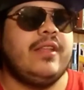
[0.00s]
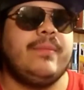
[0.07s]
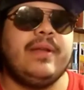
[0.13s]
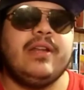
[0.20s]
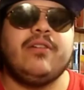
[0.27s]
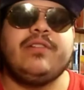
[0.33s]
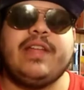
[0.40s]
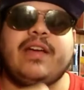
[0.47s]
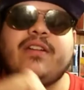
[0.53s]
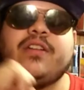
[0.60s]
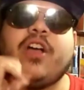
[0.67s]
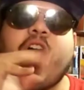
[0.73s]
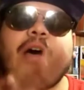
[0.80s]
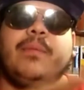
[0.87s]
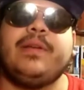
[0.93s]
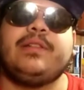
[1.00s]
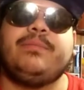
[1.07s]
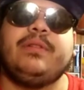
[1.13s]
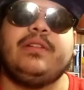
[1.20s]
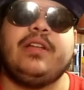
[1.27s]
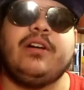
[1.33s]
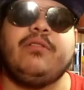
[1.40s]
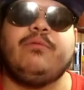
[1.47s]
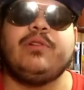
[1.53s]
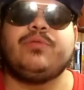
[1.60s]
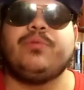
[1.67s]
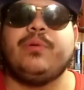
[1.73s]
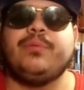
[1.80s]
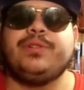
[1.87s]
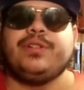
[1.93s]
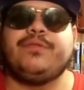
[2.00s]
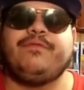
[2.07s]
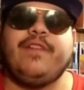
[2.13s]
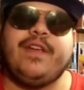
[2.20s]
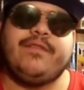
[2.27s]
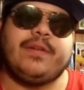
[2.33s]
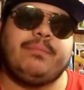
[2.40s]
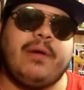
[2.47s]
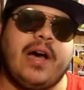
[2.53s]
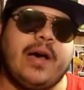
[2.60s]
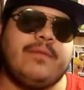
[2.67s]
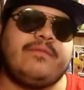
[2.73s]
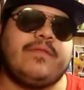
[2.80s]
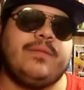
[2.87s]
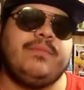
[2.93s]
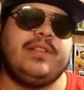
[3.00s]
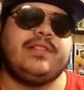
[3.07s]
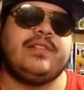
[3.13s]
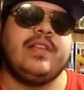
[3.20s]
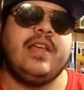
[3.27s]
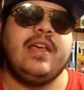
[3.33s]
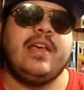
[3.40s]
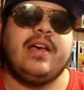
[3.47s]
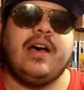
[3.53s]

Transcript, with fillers: Let me know down in the comments below which one was your favorite pop from this